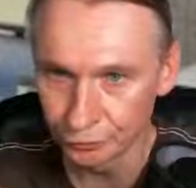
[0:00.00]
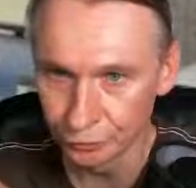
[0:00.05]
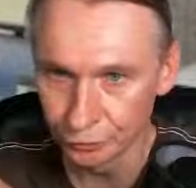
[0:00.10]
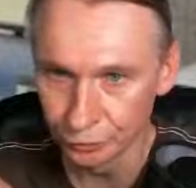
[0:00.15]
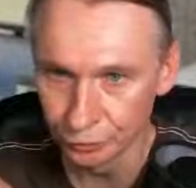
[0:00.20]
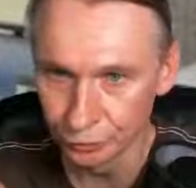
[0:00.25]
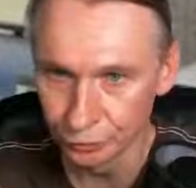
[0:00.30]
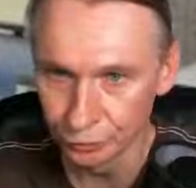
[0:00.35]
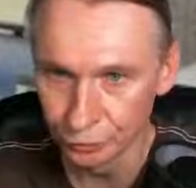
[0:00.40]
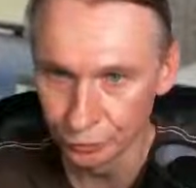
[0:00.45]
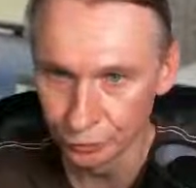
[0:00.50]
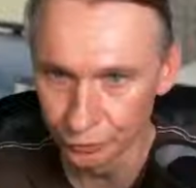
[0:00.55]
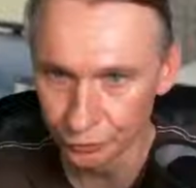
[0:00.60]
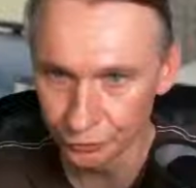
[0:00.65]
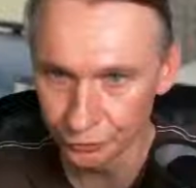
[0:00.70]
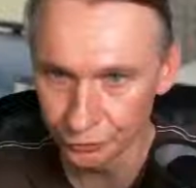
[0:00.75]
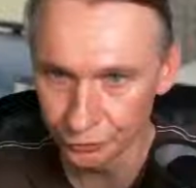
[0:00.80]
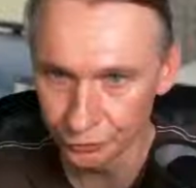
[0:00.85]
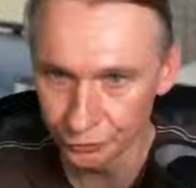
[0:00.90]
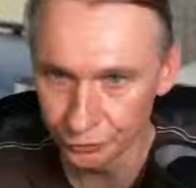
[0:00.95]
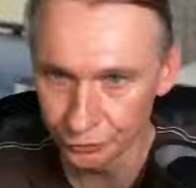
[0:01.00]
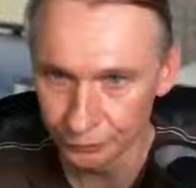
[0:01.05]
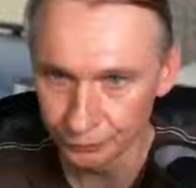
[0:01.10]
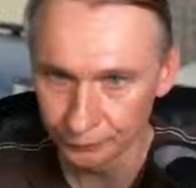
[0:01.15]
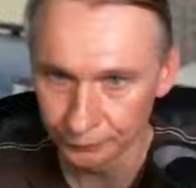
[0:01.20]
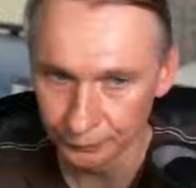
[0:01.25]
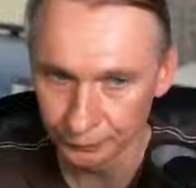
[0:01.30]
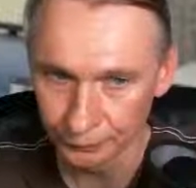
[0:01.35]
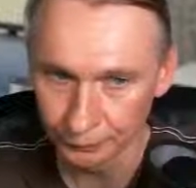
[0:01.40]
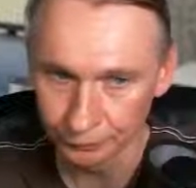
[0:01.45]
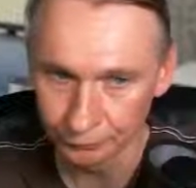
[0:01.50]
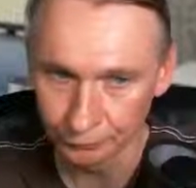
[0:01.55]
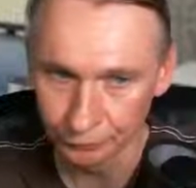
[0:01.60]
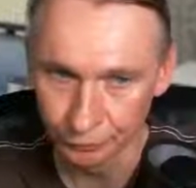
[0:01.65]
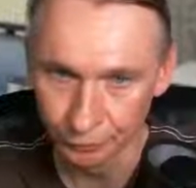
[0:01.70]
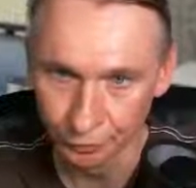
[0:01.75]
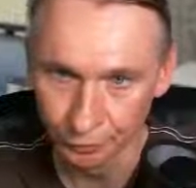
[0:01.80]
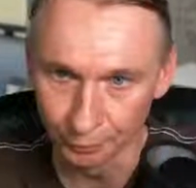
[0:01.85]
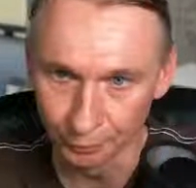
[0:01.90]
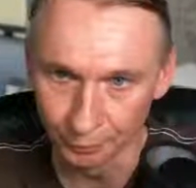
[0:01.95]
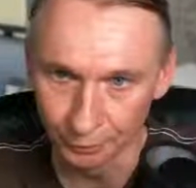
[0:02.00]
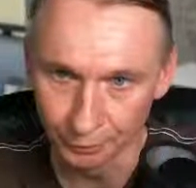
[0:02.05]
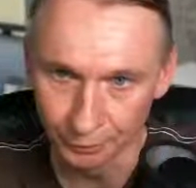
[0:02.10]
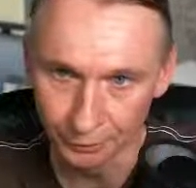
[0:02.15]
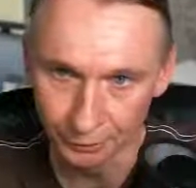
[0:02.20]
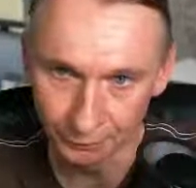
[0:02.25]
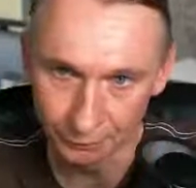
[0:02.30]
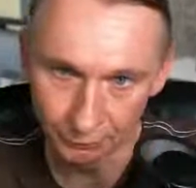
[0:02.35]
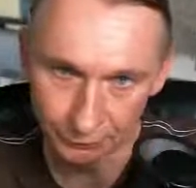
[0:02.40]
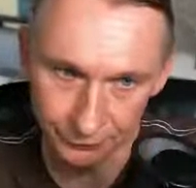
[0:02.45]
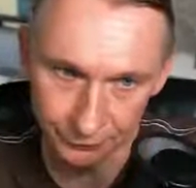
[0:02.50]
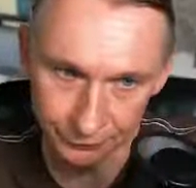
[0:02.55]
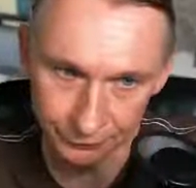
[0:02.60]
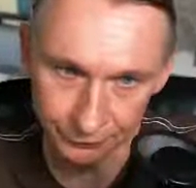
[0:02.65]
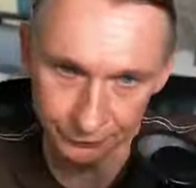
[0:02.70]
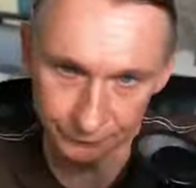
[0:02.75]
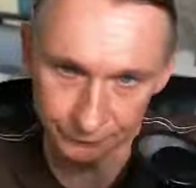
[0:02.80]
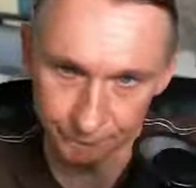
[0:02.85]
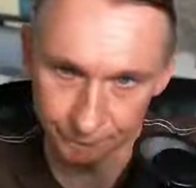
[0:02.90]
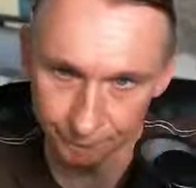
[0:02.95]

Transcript: Tools, you double click on it.